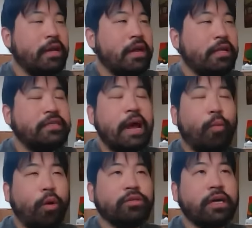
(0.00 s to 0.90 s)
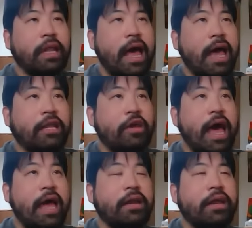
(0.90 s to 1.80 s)
this is at Worlds Collide. You
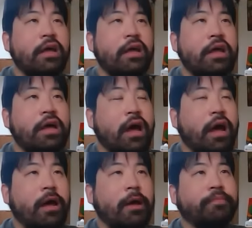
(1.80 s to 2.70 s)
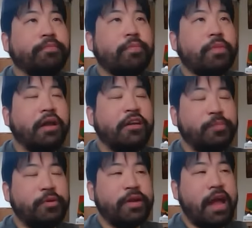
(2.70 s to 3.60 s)
had
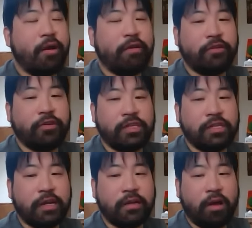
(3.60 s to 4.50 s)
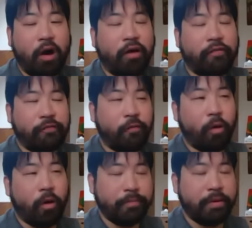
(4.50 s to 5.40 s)
Undisputed Era versus all
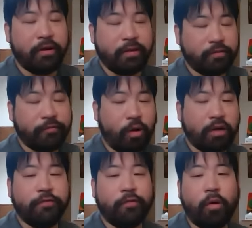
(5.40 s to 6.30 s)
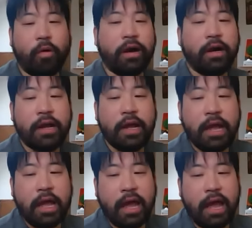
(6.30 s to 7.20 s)
four Imperium, so 4-on-4,
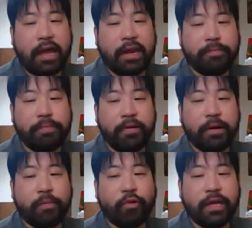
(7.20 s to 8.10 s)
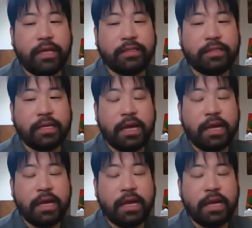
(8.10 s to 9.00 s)
and Imperium wins.
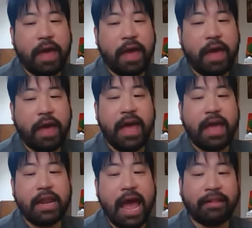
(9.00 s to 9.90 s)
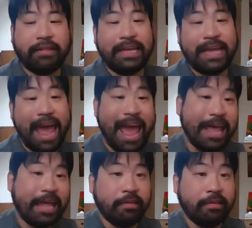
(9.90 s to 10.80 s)
And then at the
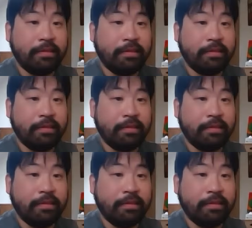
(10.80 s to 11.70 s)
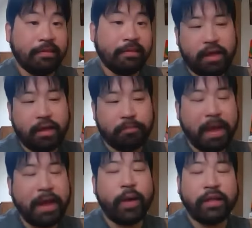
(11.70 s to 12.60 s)
end,
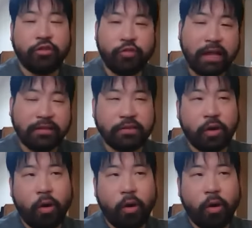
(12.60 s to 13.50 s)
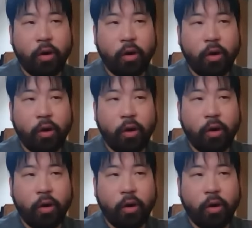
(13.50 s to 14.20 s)
by the way, throughout this whole